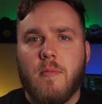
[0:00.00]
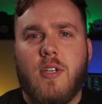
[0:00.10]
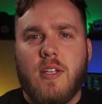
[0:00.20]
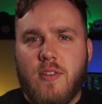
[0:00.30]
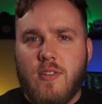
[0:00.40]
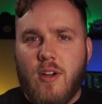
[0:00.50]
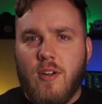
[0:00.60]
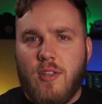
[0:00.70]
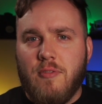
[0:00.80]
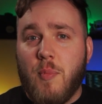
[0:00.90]
Chances
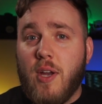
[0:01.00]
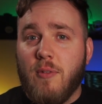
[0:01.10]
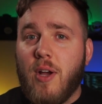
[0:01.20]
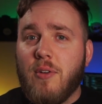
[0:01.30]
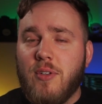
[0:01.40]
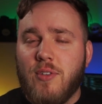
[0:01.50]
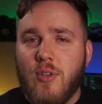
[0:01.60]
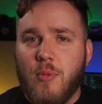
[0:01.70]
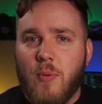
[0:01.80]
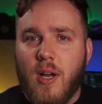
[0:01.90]
are you've been around
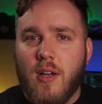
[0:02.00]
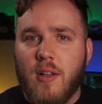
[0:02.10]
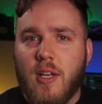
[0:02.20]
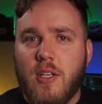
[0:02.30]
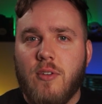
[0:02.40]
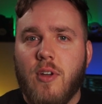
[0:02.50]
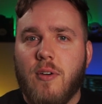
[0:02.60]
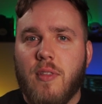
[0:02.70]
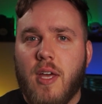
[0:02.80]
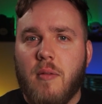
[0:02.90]
YouTube a while and you
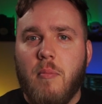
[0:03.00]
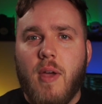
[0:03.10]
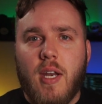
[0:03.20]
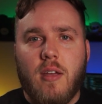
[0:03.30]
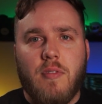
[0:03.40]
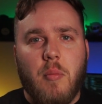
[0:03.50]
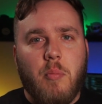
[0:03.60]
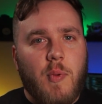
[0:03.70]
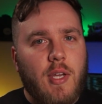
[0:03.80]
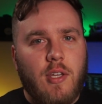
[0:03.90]
know that many of the
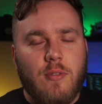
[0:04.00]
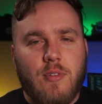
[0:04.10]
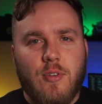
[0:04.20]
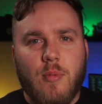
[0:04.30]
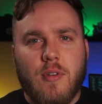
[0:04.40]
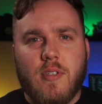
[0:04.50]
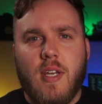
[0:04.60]
big YouTubers